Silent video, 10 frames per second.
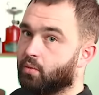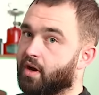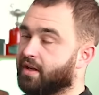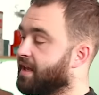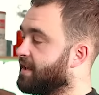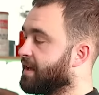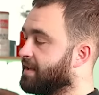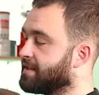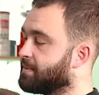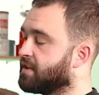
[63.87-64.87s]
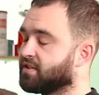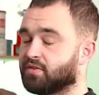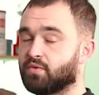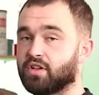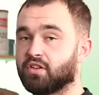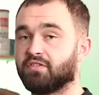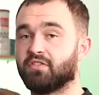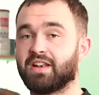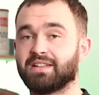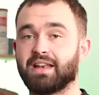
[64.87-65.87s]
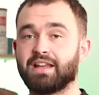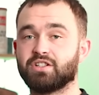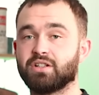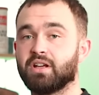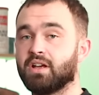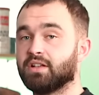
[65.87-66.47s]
YKK zipper, so it's really good for ventilation.